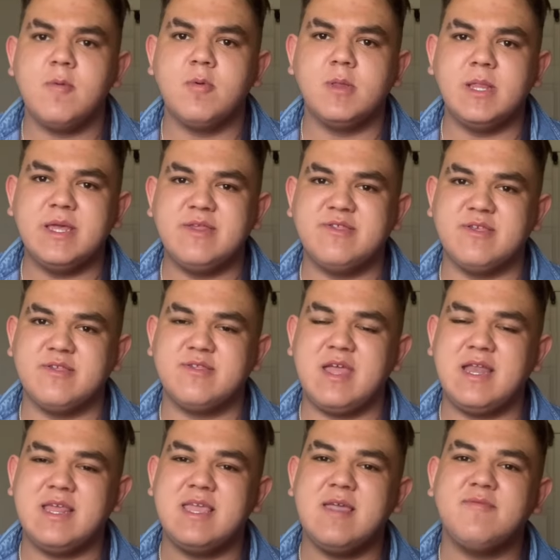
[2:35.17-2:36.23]
releases,
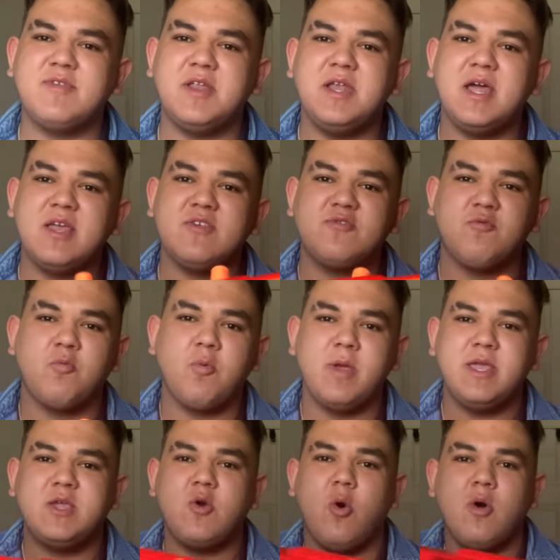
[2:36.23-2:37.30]
and it gives a nice
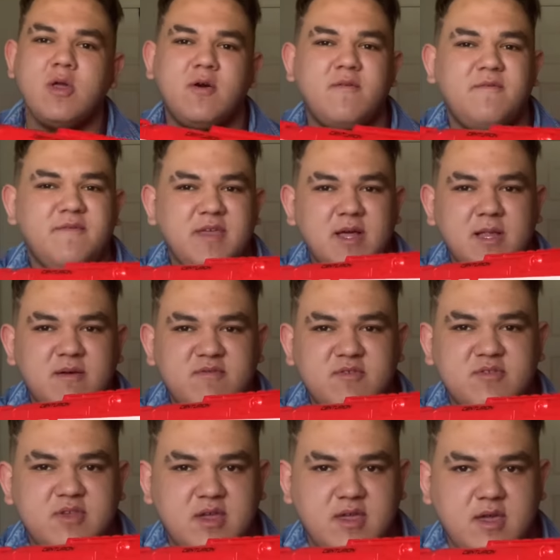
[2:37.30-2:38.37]
recoil feel of
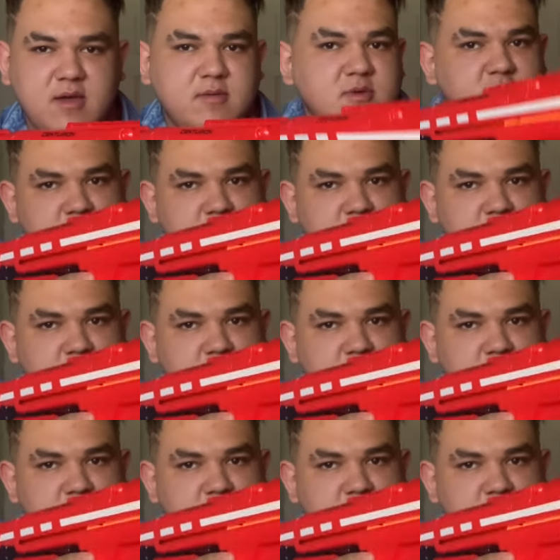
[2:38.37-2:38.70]
just like a